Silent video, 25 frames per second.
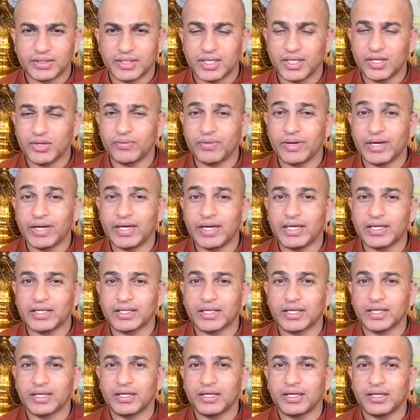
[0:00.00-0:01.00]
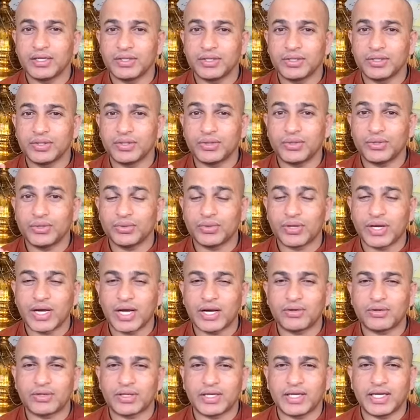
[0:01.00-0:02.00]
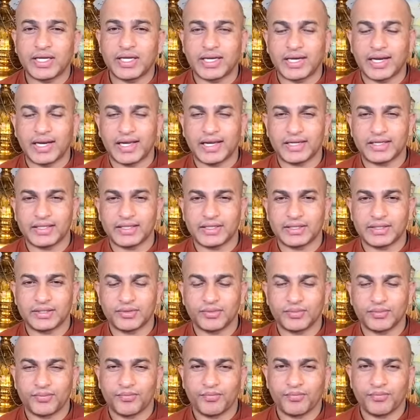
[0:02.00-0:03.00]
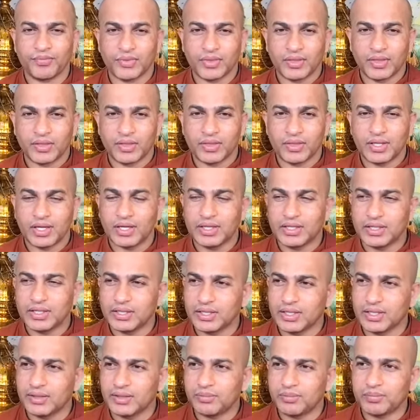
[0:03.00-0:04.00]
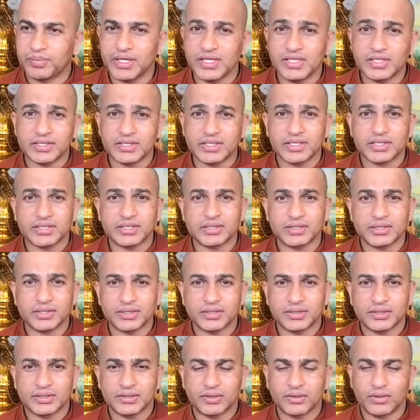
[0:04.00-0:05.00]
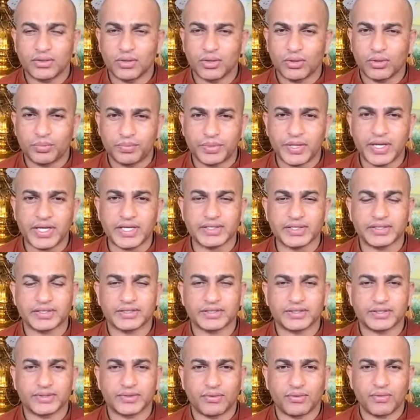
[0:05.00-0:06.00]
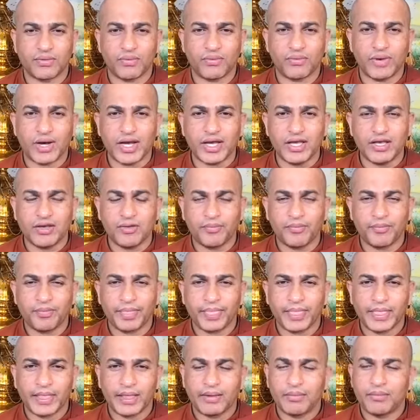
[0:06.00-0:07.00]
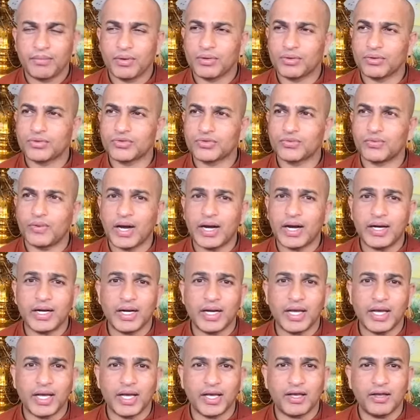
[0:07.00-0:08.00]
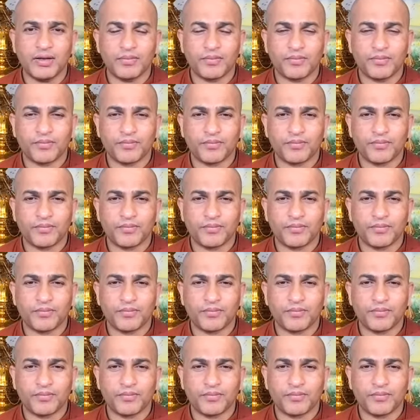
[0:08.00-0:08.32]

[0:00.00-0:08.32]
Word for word: even little, you cannot neglect it. The little princess or prince. Why? Because one day,